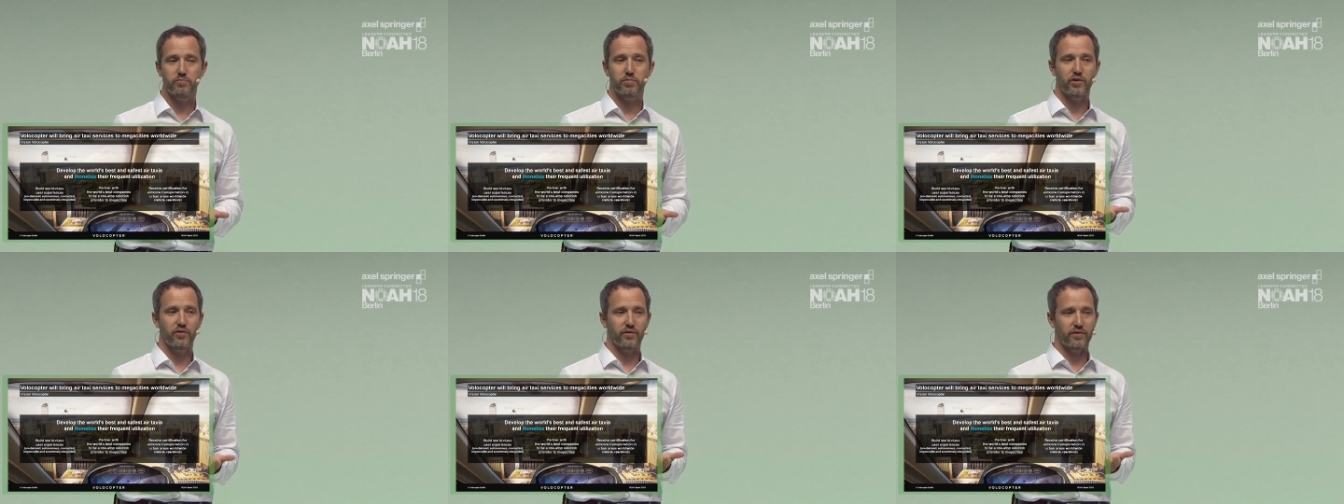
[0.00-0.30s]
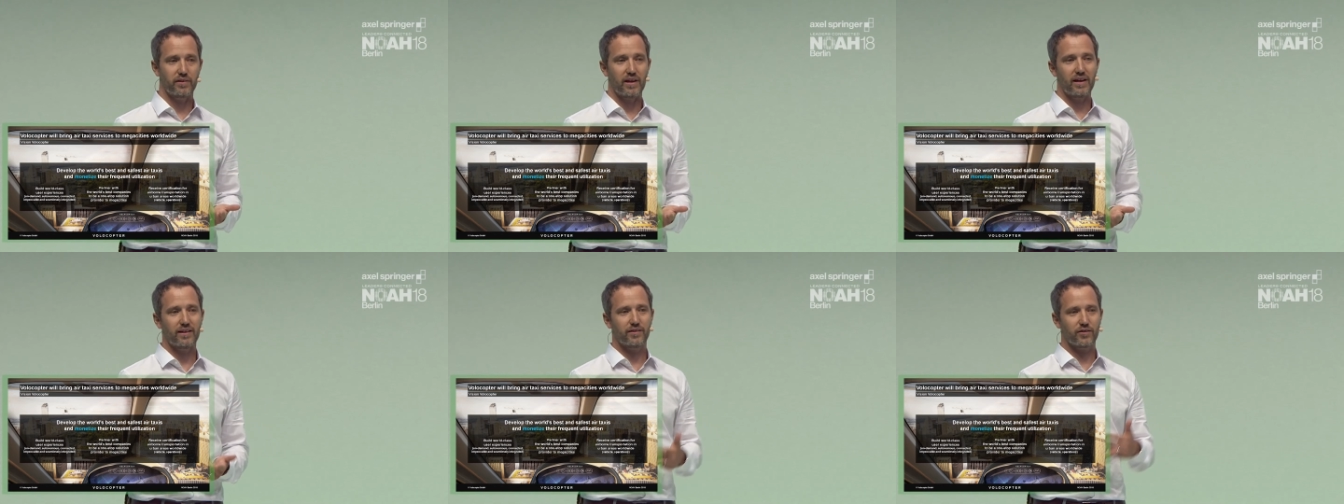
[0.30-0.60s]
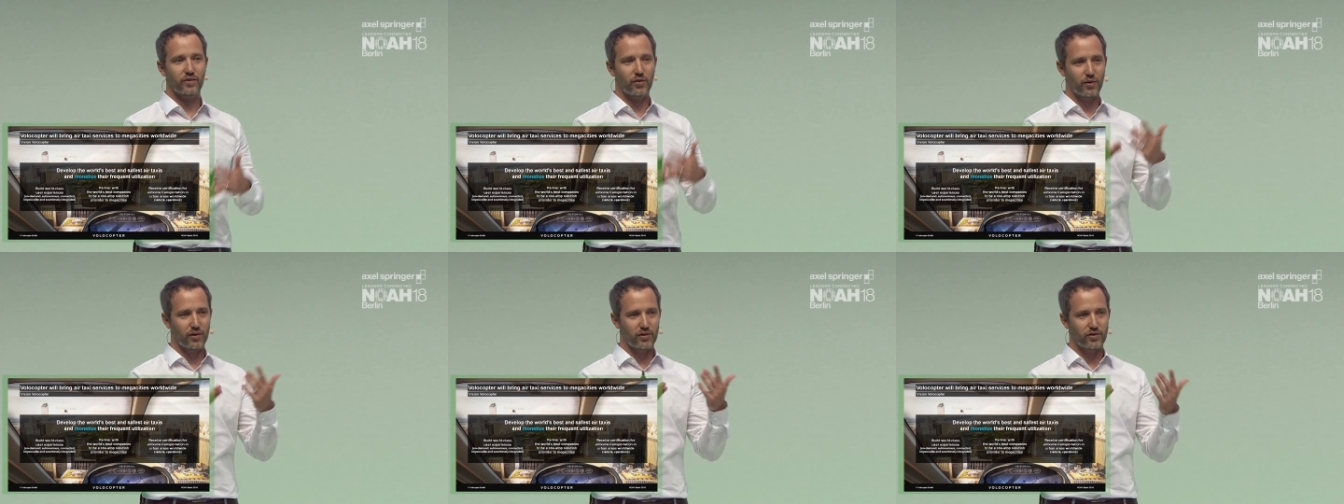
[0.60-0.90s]
because that's
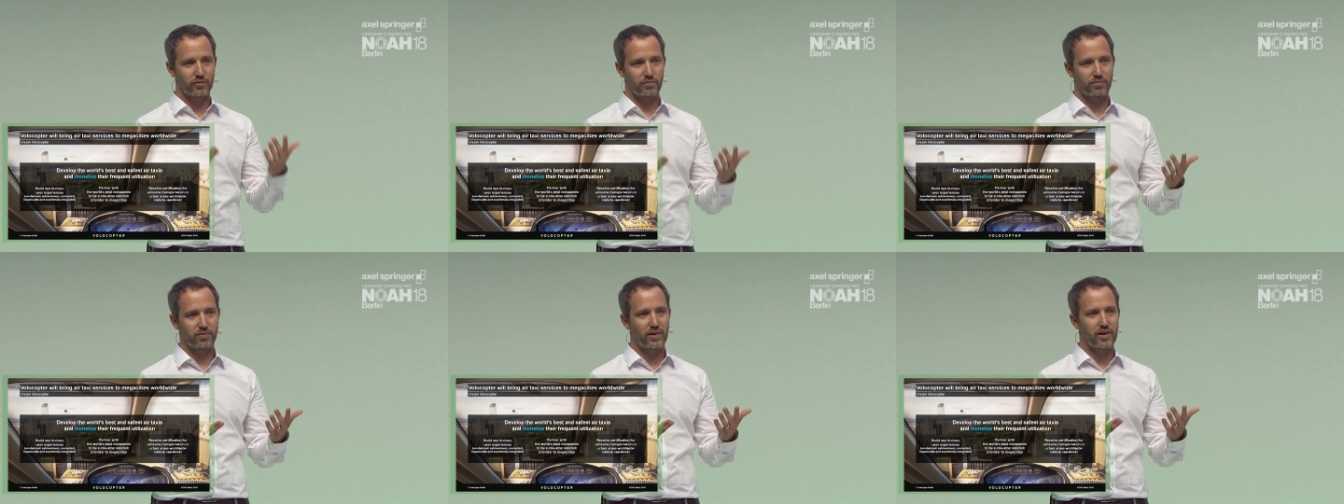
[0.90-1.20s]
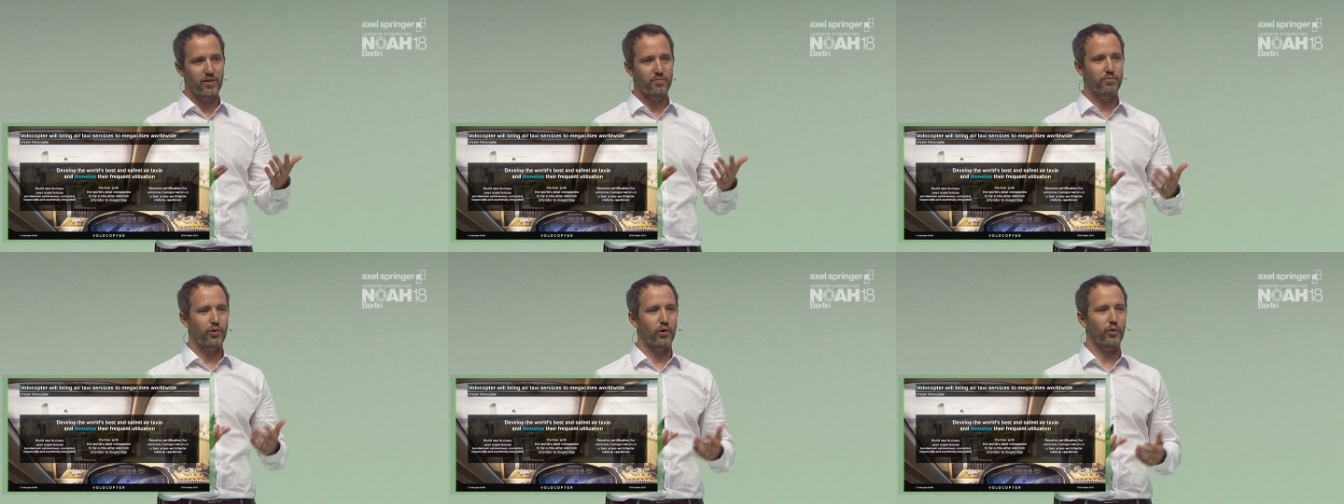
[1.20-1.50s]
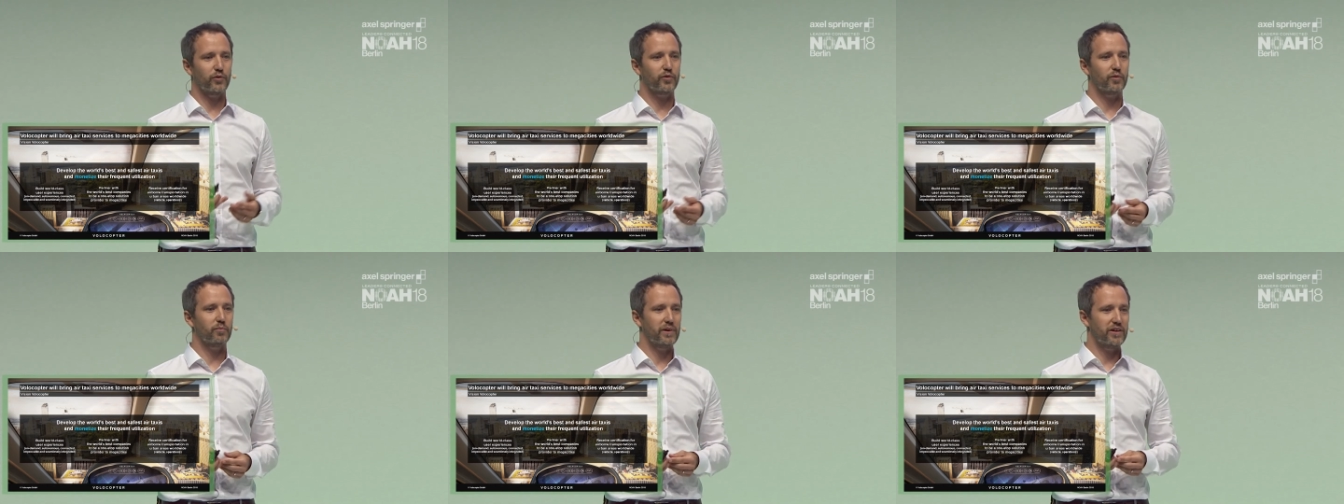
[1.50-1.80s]
going to
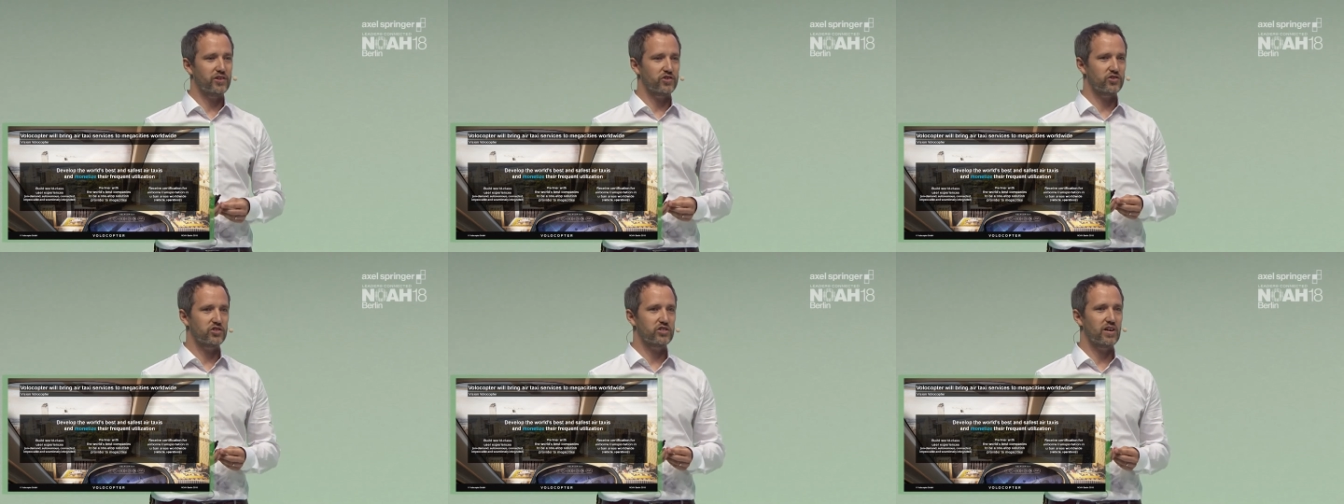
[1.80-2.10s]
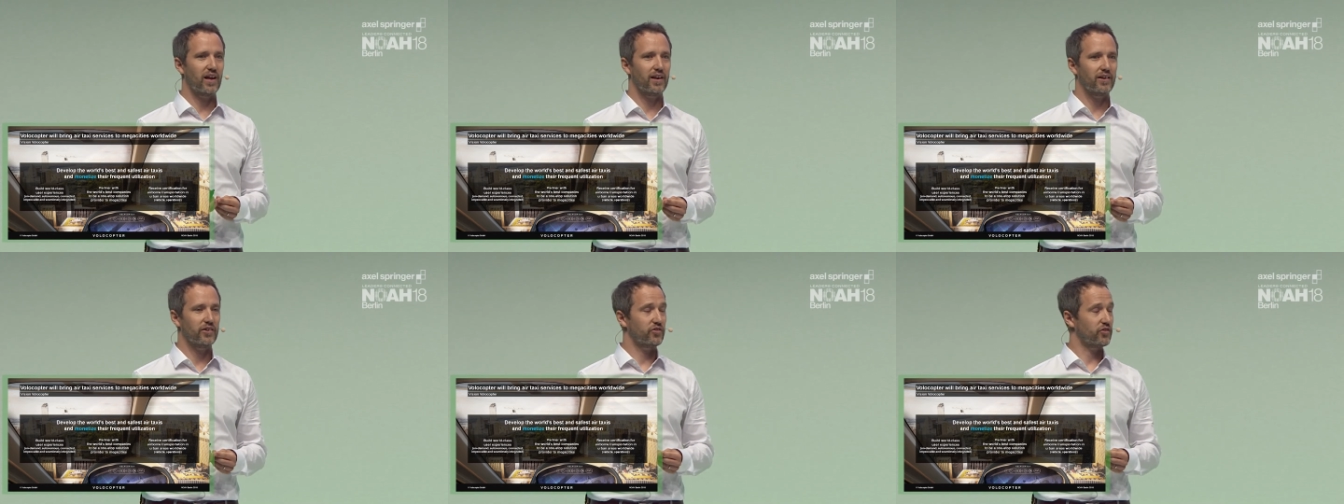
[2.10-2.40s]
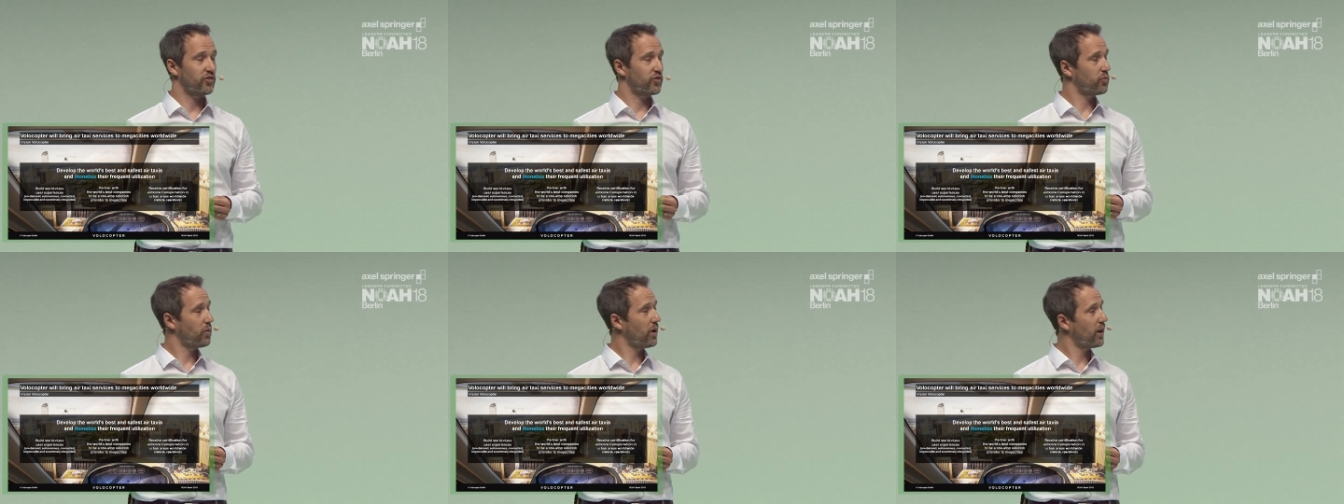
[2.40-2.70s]
pose a major challenge
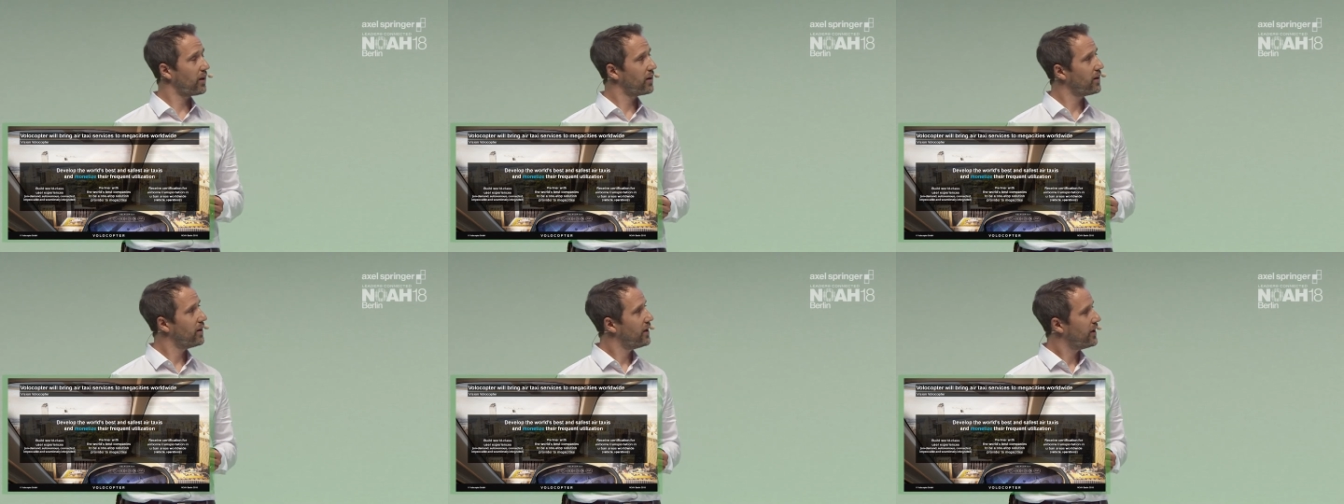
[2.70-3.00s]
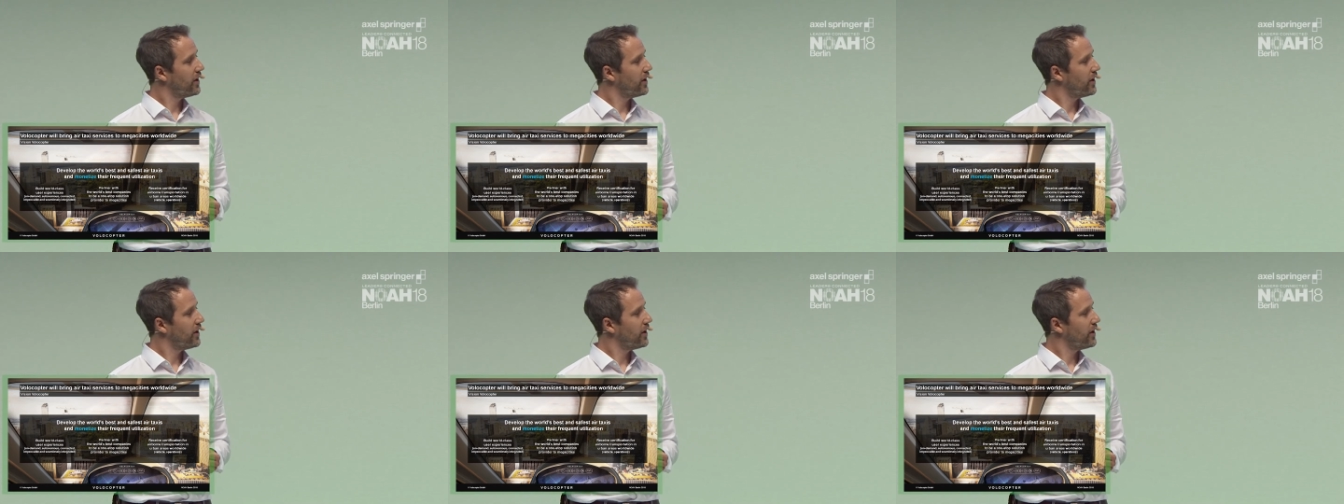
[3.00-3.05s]
as well.